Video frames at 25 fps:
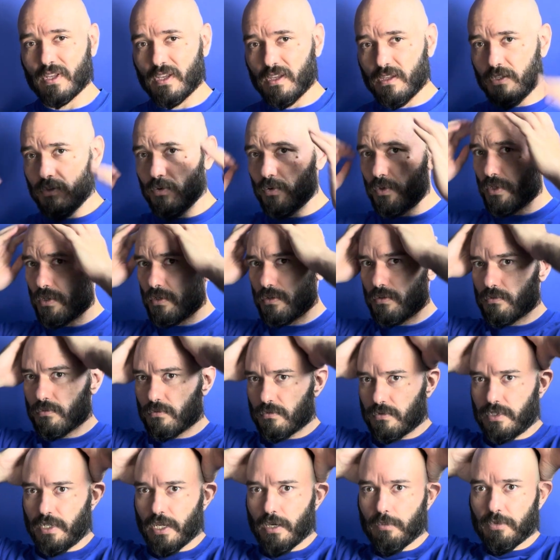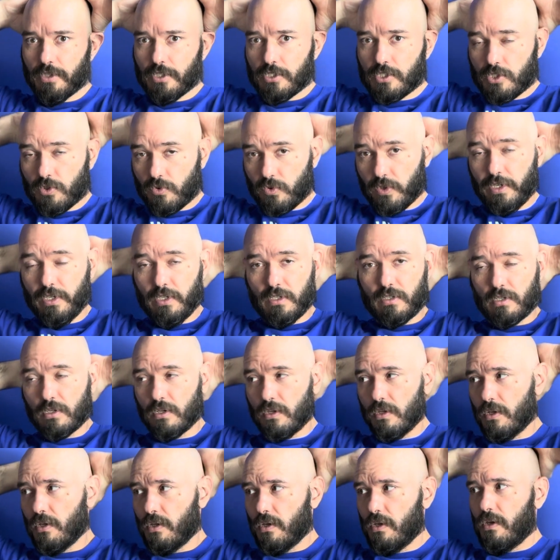You can demonstrate
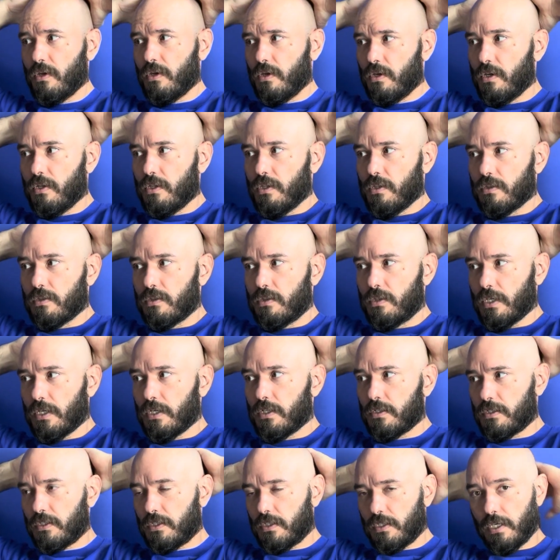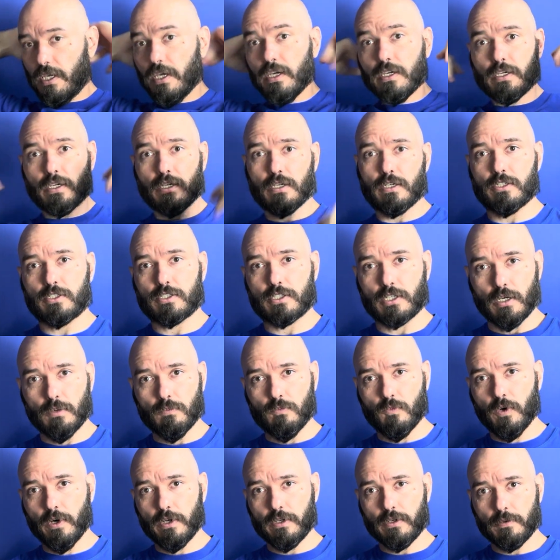that kicking
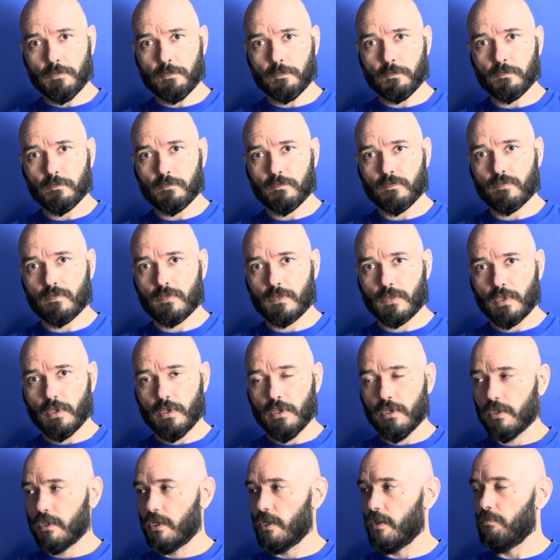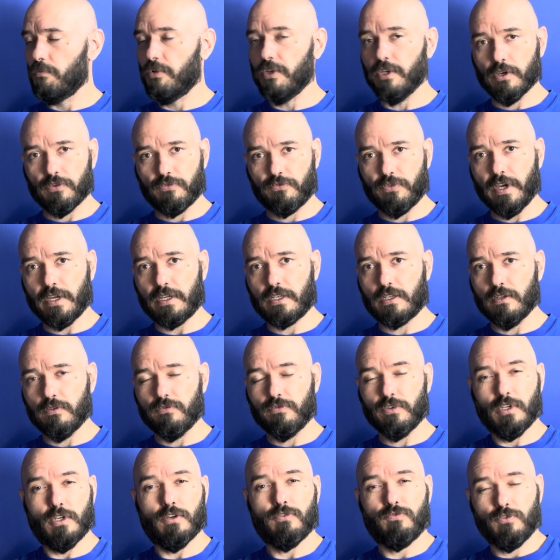someone can be effective
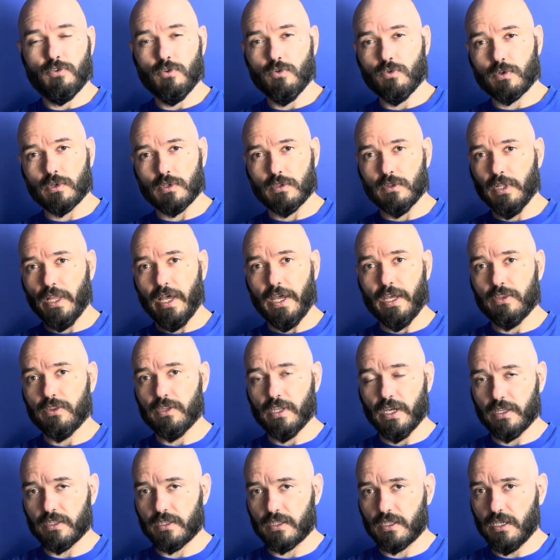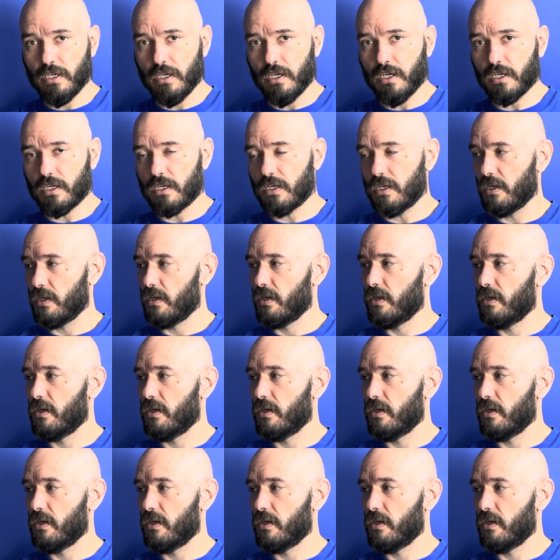if you can land that kick.